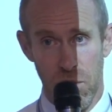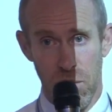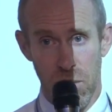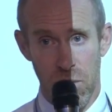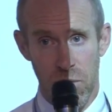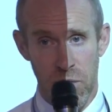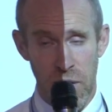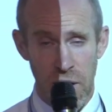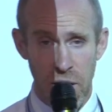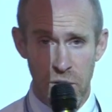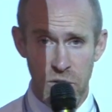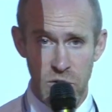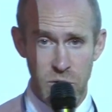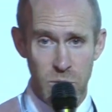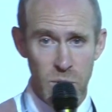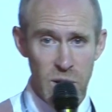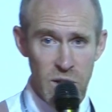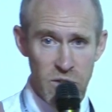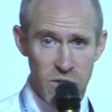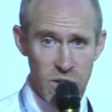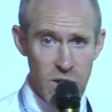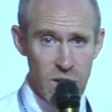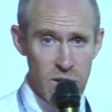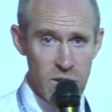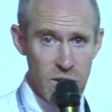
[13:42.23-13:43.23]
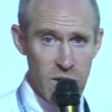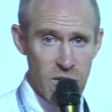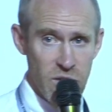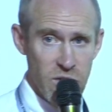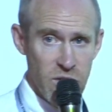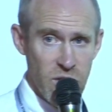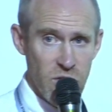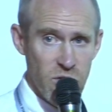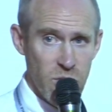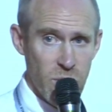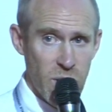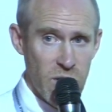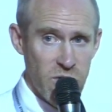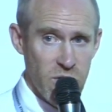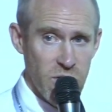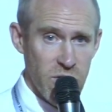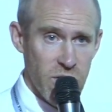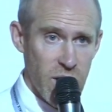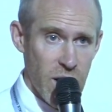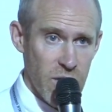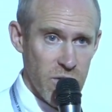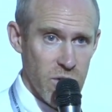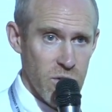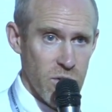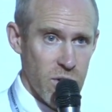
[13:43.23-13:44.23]
They had squeezing in these situations. They
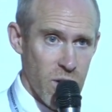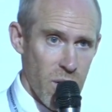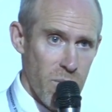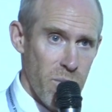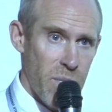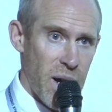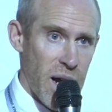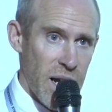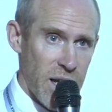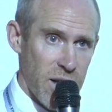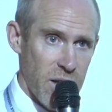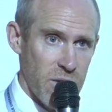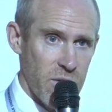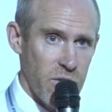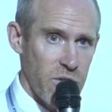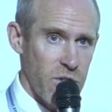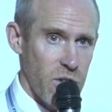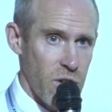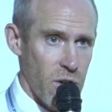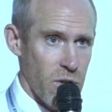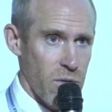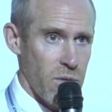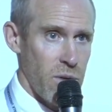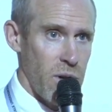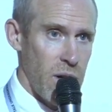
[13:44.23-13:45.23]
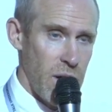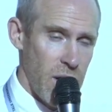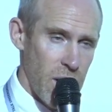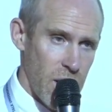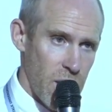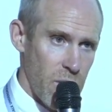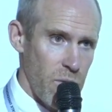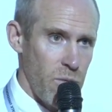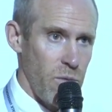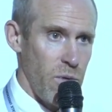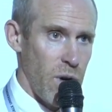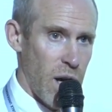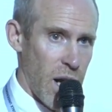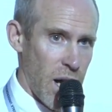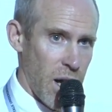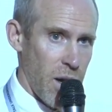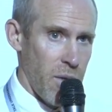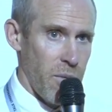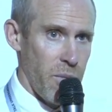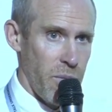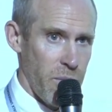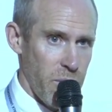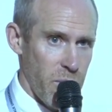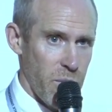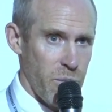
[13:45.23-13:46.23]
had to come back and
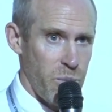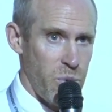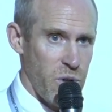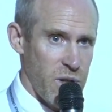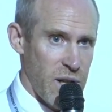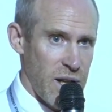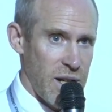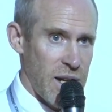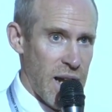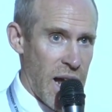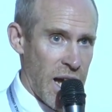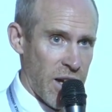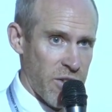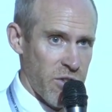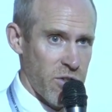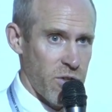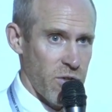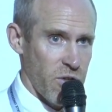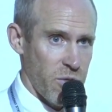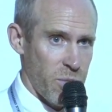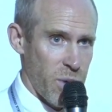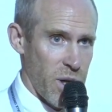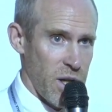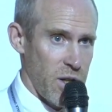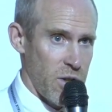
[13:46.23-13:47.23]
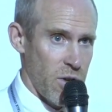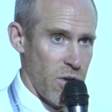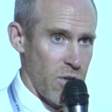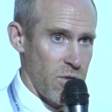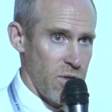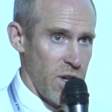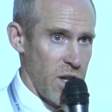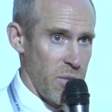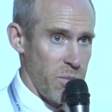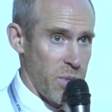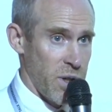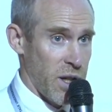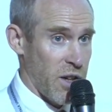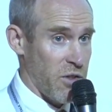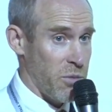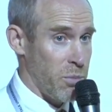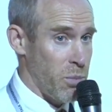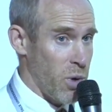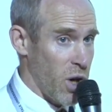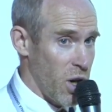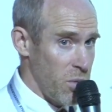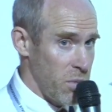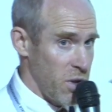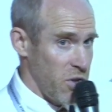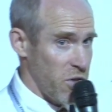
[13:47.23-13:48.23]
put in extra spray concrete, but that's
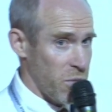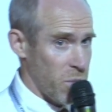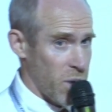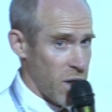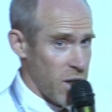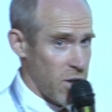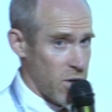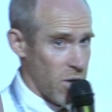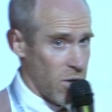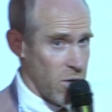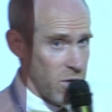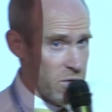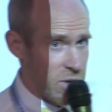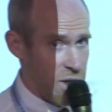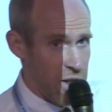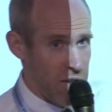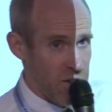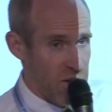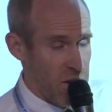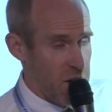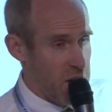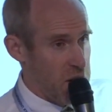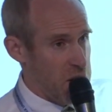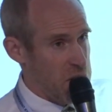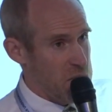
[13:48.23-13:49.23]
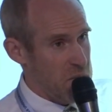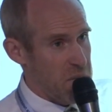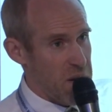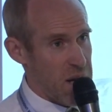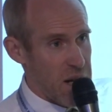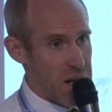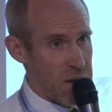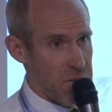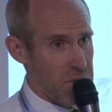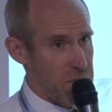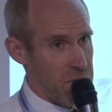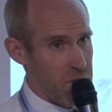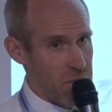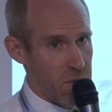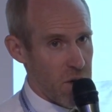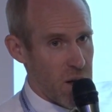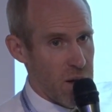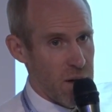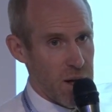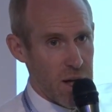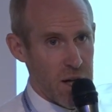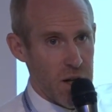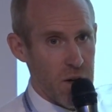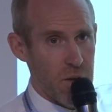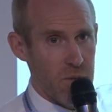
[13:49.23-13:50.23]
permanent spray concrete in,
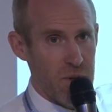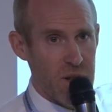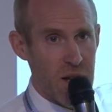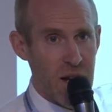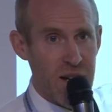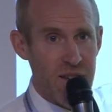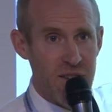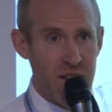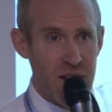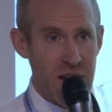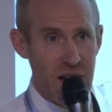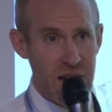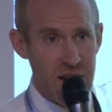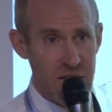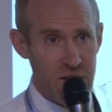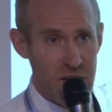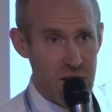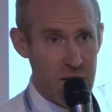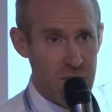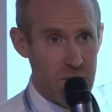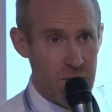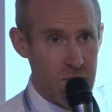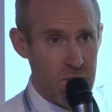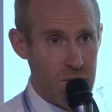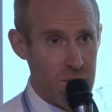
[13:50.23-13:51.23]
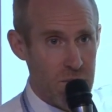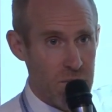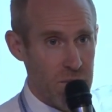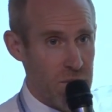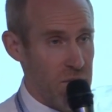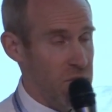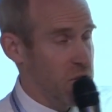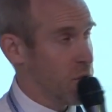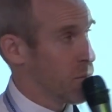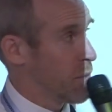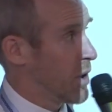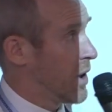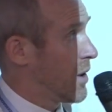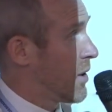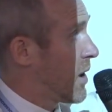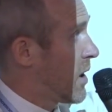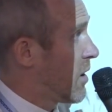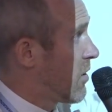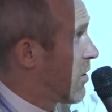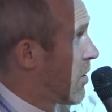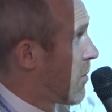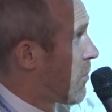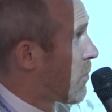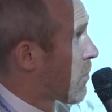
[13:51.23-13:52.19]
I don't know, 1980, something like that.